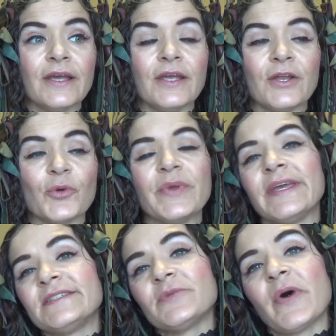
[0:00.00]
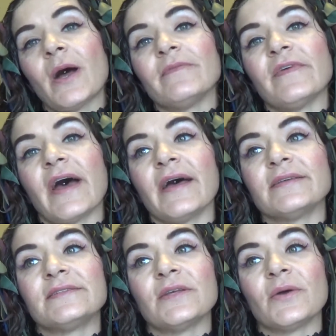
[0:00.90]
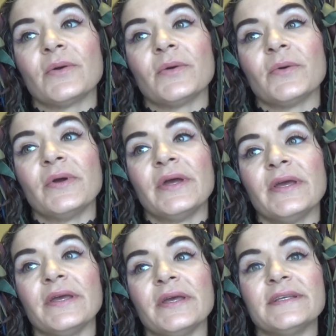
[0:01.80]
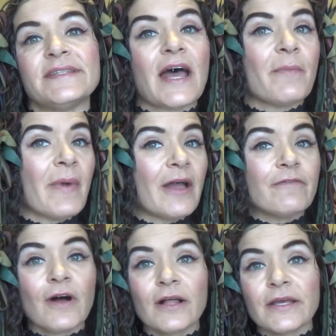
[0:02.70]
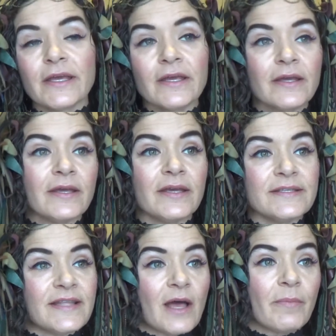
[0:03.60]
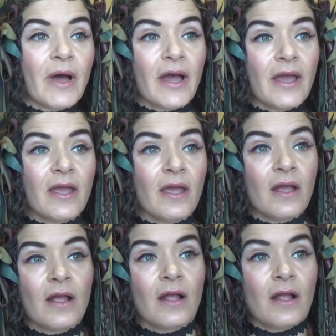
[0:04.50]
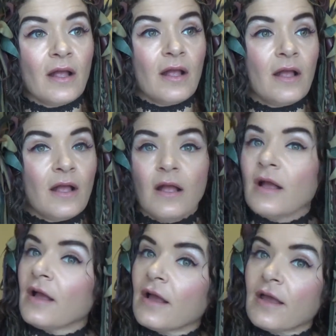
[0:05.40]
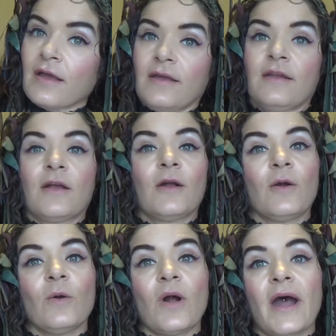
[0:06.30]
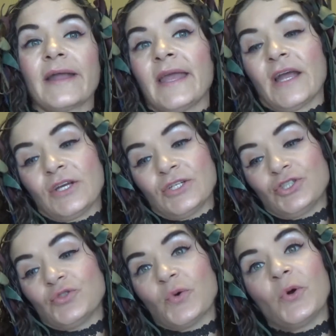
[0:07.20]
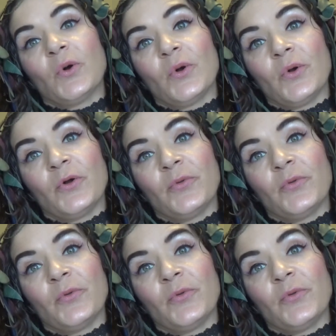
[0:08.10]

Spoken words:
You know, but he did pop fast. So is that my folly? Is that my, you know, I can't control